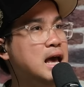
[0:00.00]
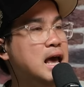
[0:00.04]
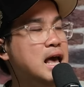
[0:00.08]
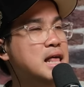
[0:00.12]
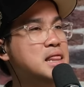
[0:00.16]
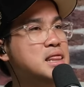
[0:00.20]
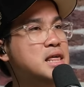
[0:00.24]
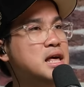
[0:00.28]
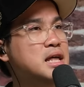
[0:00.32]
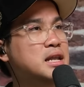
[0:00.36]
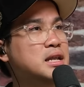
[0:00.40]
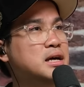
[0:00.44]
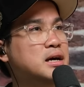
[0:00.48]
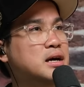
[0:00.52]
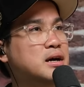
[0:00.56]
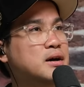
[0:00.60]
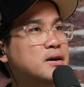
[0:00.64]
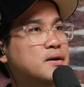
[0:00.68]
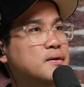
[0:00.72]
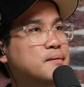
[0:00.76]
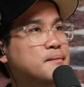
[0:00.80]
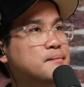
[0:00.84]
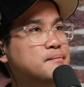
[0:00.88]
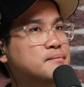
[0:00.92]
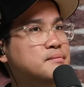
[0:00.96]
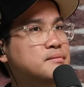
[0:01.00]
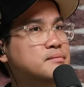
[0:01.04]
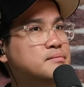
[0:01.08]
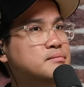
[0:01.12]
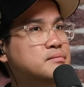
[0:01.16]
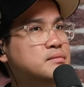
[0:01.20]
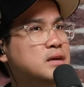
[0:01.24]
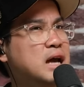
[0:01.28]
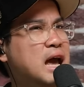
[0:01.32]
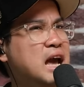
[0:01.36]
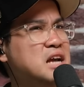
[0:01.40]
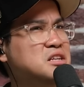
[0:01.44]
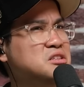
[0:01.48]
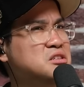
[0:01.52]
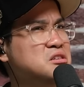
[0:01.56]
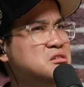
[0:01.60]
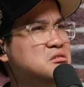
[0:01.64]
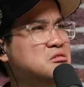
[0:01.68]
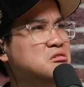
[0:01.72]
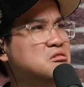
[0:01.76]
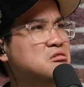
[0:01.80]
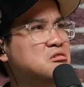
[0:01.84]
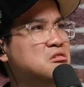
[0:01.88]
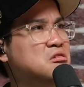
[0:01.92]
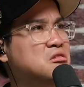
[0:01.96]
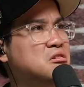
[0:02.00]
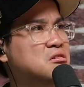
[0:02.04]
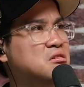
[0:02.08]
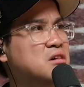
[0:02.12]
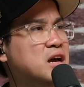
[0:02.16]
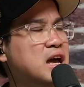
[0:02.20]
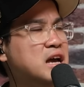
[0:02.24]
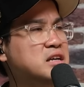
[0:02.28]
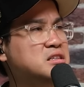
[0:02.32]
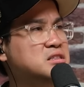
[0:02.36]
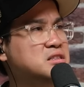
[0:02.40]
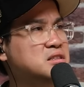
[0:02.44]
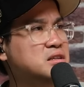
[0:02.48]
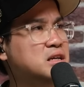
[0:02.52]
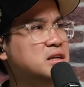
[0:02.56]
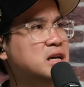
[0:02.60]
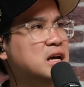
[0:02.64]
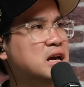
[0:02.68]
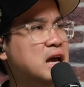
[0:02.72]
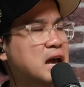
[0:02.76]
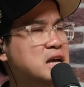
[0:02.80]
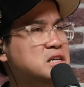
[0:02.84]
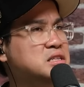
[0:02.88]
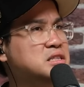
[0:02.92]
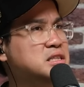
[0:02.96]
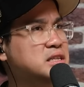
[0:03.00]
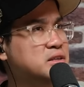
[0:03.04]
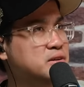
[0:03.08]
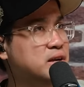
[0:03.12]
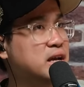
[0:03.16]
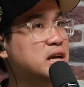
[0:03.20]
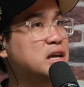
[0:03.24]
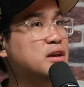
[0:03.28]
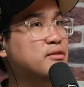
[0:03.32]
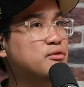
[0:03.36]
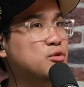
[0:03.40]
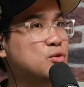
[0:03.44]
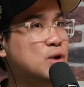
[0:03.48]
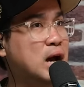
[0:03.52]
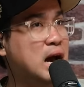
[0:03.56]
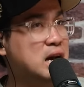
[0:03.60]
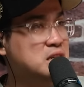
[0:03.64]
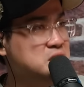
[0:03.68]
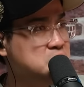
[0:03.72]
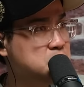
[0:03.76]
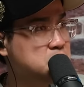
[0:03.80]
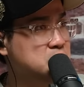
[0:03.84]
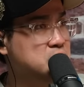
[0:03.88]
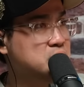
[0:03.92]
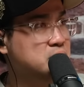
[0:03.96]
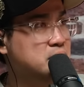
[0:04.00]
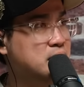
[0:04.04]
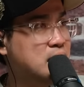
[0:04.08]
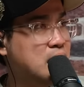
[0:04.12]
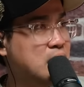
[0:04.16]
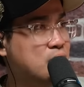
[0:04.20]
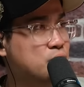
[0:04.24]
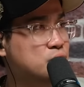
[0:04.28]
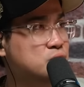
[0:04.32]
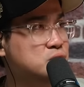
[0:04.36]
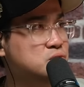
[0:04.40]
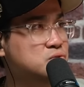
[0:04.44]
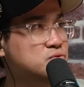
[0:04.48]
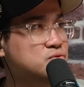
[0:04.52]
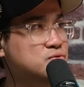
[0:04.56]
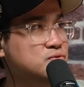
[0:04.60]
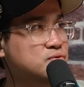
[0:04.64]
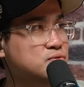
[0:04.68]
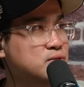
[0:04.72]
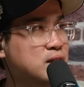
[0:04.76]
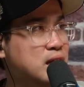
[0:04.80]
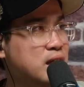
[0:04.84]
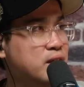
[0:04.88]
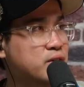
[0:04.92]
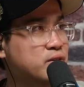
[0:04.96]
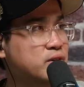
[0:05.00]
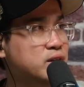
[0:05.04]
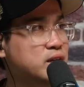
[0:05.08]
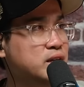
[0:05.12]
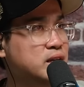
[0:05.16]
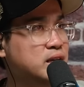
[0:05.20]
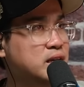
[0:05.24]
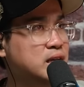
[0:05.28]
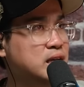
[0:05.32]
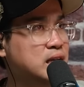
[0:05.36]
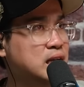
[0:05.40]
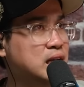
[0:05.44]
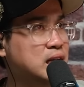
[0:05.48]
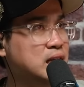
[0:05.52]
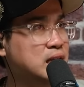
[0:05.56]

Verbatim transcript: And then, um, actually, no, lo. Actually, actually, right, if you ask me, right, I was very...